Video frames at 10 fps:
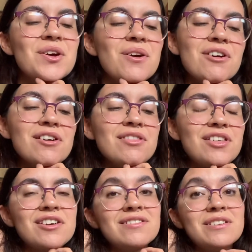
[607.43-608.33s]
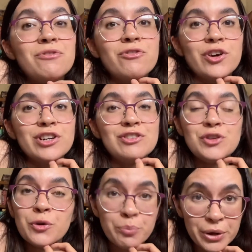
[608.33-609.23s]
in this first
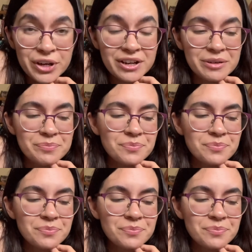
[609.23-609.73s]
new book.